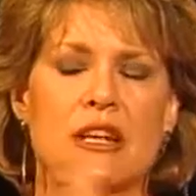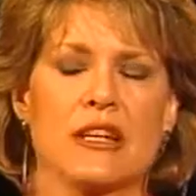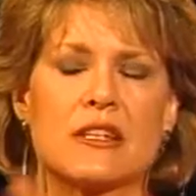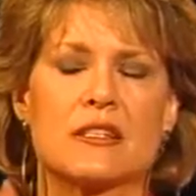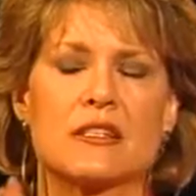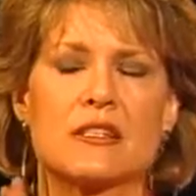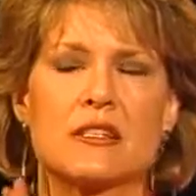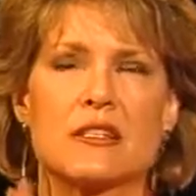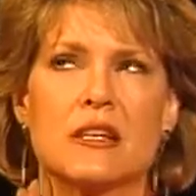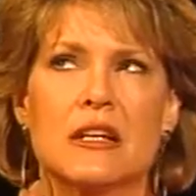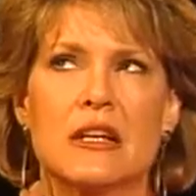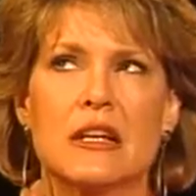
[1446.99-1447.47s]

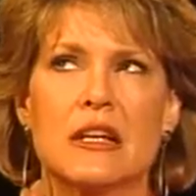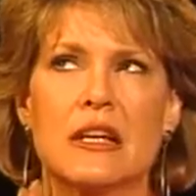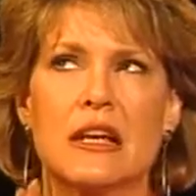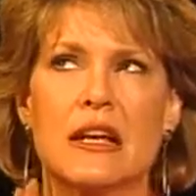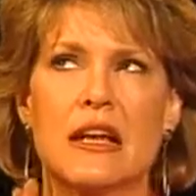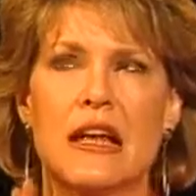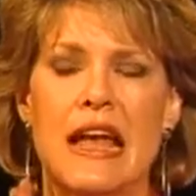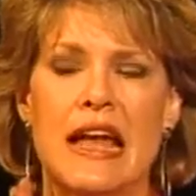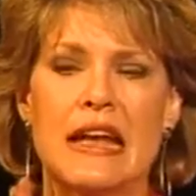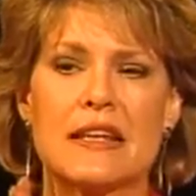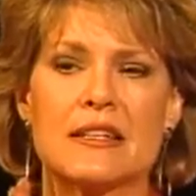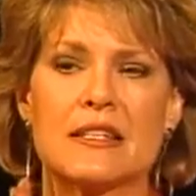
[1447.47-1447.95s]
as
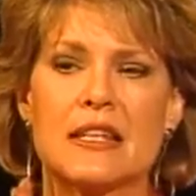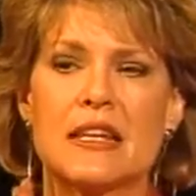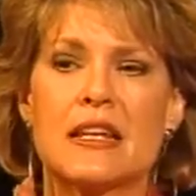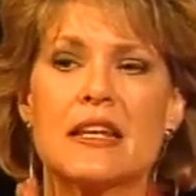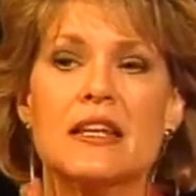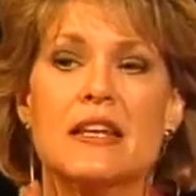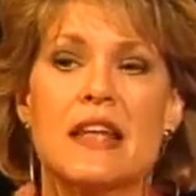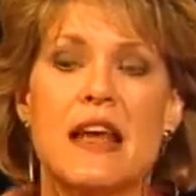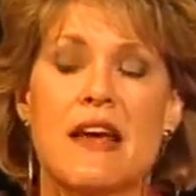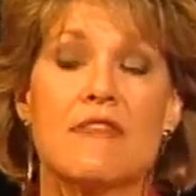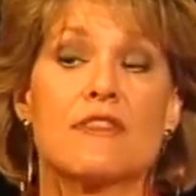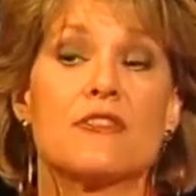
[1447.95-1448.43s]
they
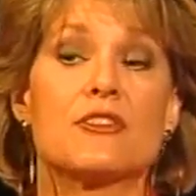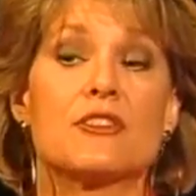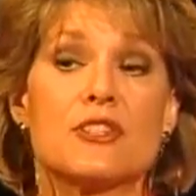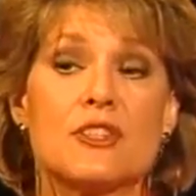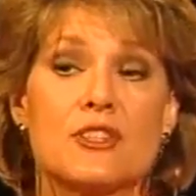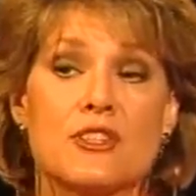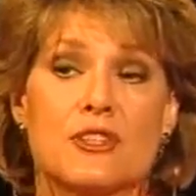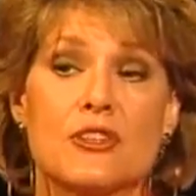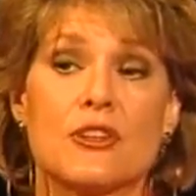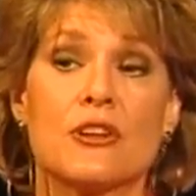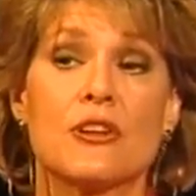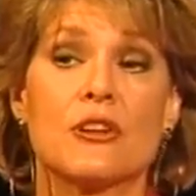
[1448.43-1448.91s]
never
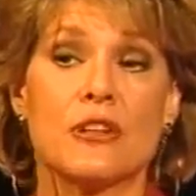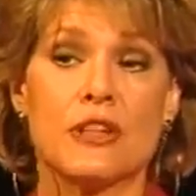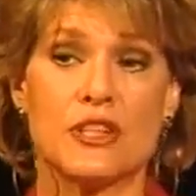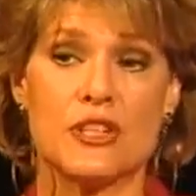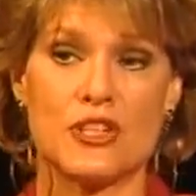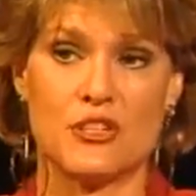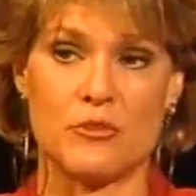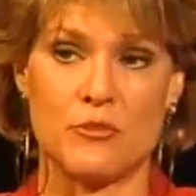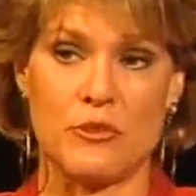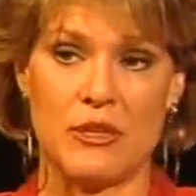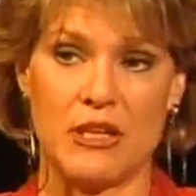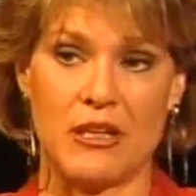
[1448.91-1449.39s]

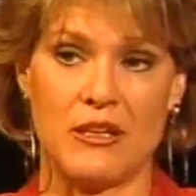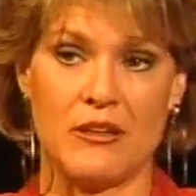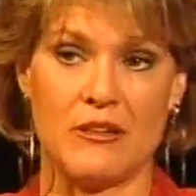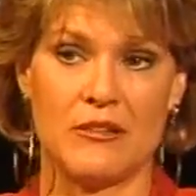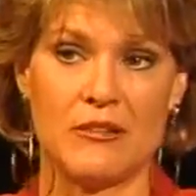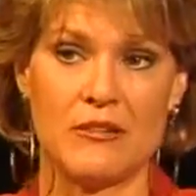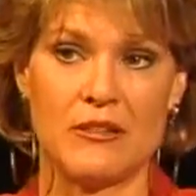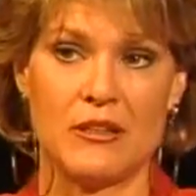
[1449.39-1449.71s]
discouraged me.